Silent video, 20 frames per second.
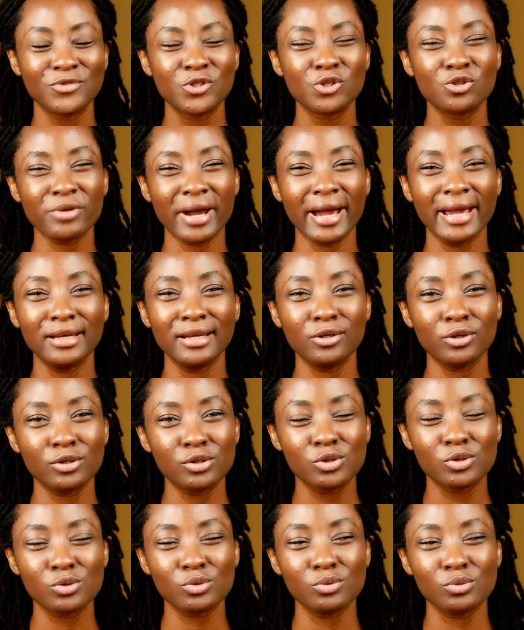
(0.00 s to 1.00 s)
try not
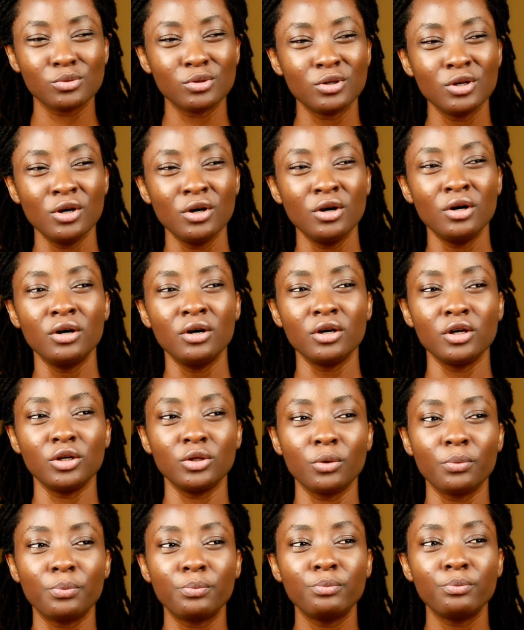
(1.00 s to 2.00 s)
to, you
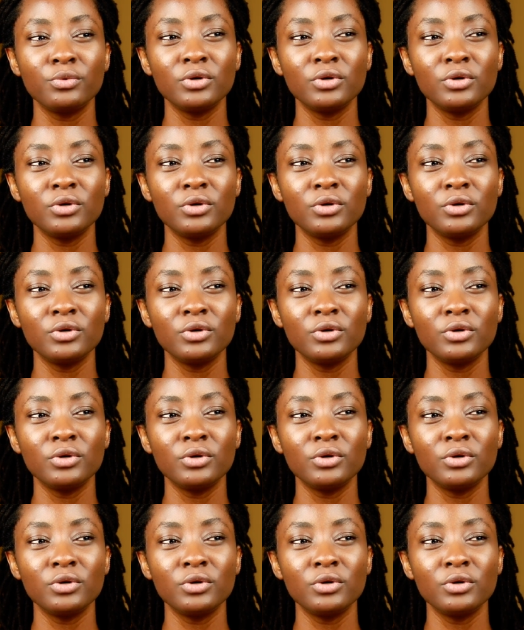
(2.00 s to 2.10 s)
know,